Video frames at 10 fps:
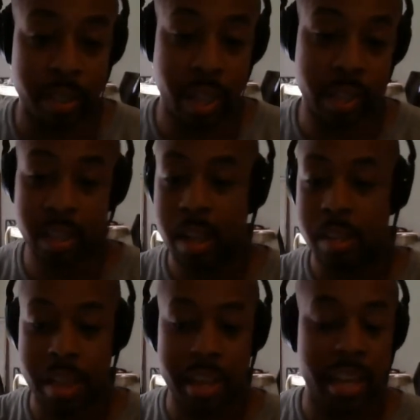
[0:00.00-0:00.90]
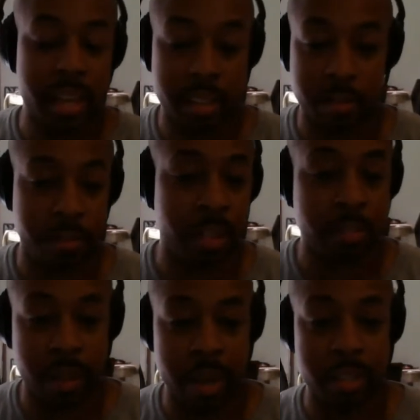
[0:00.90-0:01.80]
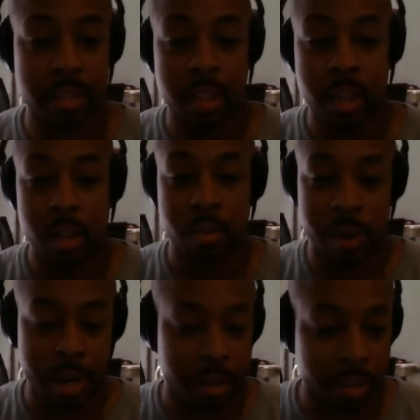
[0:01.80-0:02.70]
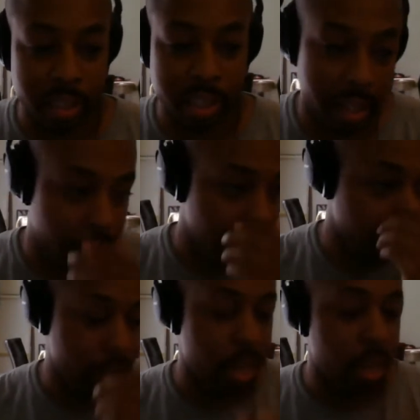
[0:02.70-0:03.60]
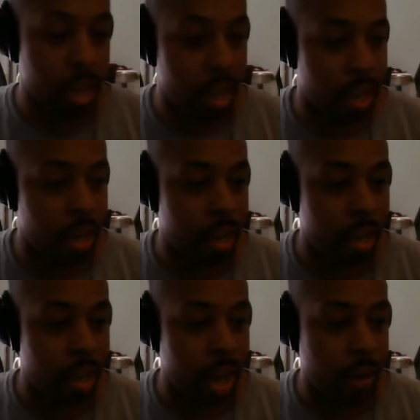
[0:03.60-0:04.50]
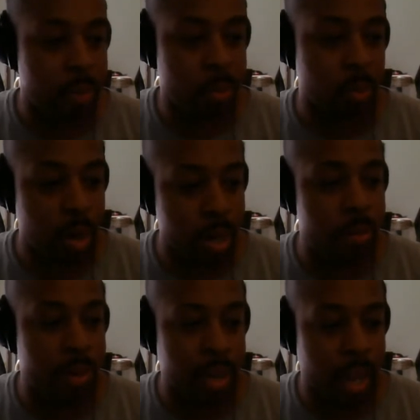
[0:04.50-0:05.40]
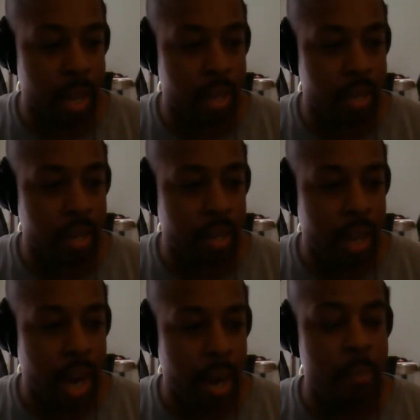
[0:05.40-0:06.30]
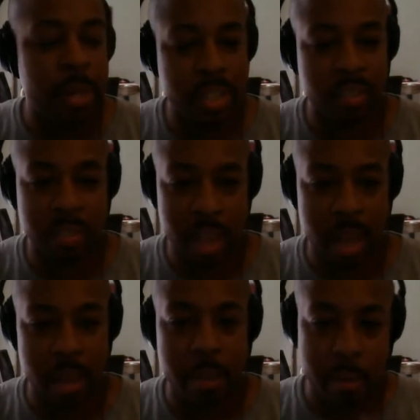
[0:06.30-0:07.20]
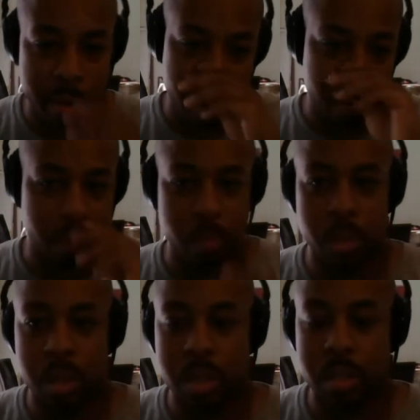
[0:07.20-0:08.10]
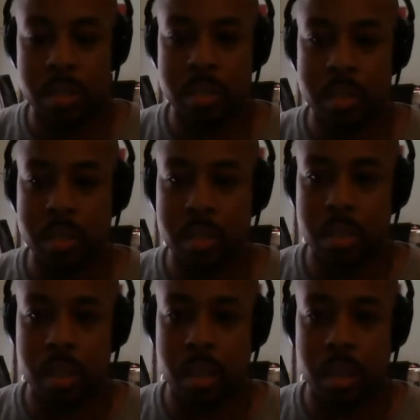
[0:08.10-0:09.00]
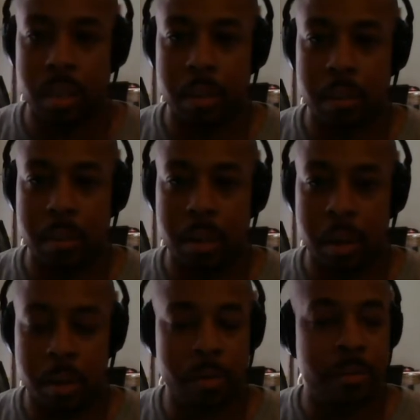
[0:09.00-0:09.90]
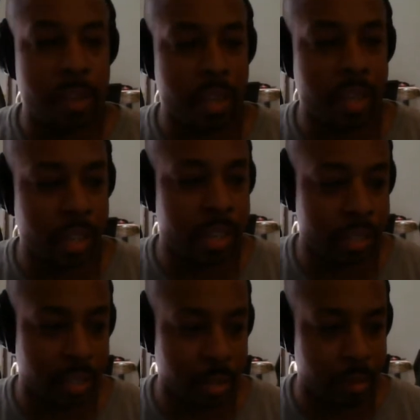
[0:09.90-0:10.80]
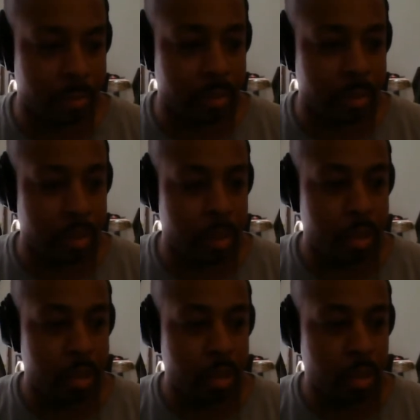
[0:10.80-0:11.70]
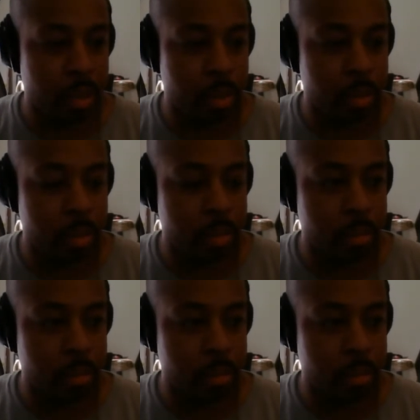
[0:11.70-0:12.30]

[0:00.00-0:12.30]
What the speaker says: Like they get into fist fights regularly, and I was wondering like how much of that was her feeling as if, you know,